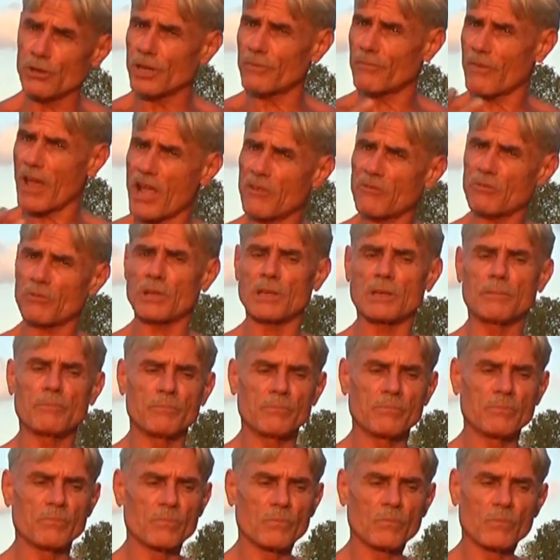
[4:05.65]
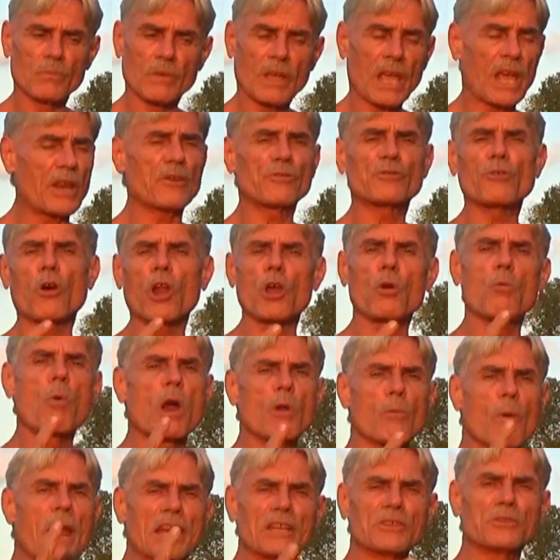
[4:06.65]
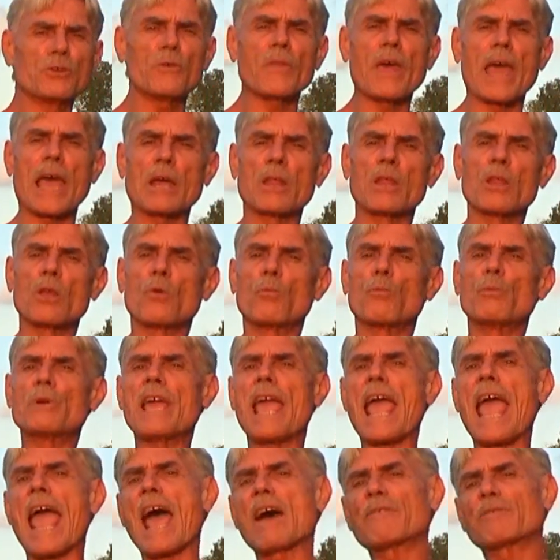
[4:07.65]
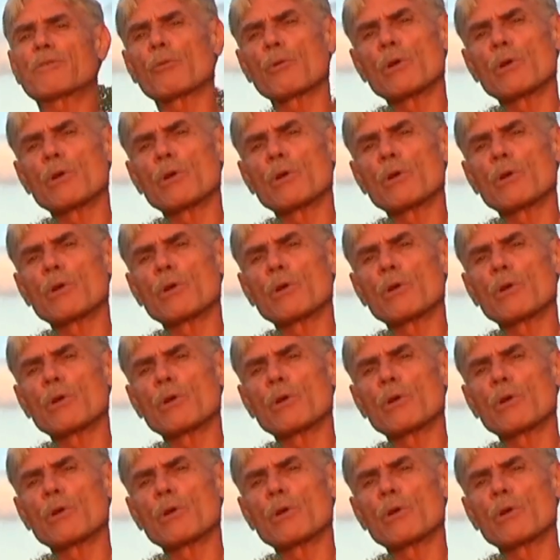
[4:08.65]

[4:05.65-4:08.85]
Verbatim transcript: it eventually. And there's only one way to do that. We have to